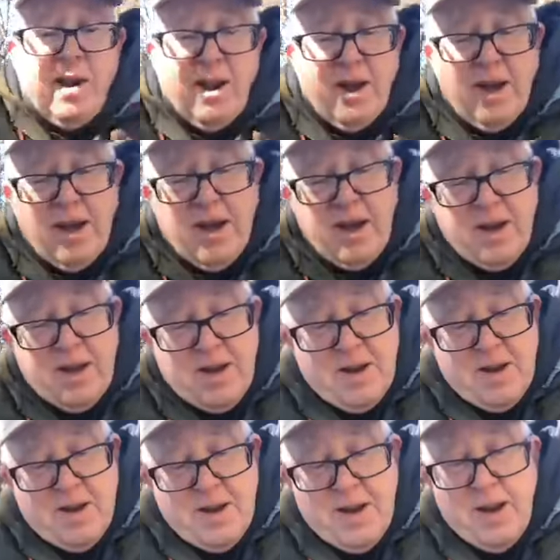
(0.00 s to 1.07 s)

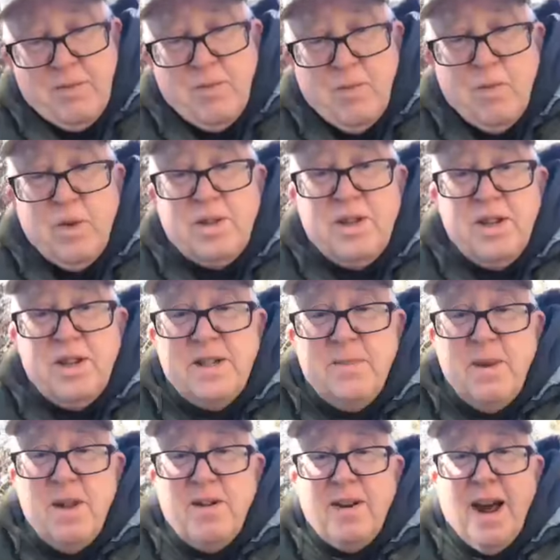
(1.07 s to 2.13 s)
and we'll see you
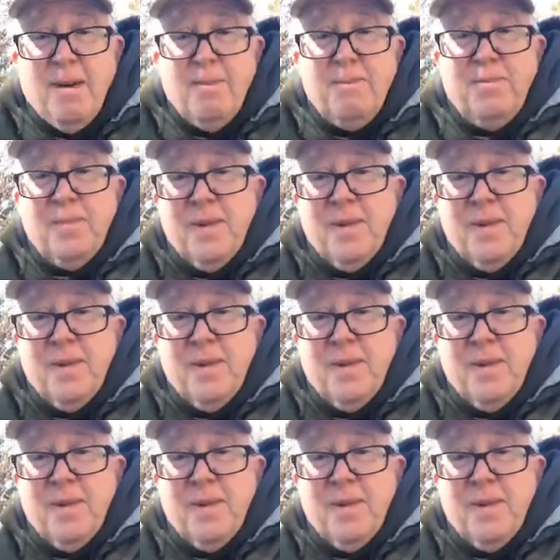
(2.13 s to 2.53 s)
some other time.